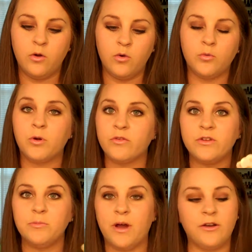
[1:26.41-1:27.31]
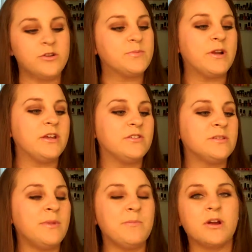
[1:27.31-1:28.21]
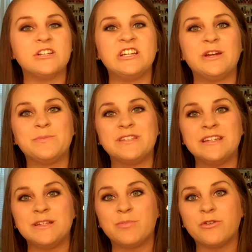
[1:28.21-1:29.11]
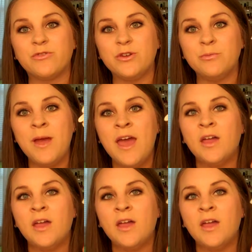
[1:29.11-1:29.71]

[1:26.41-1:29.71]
old perfume bottles, but I used it my Marc Jacobs Daisy perfume.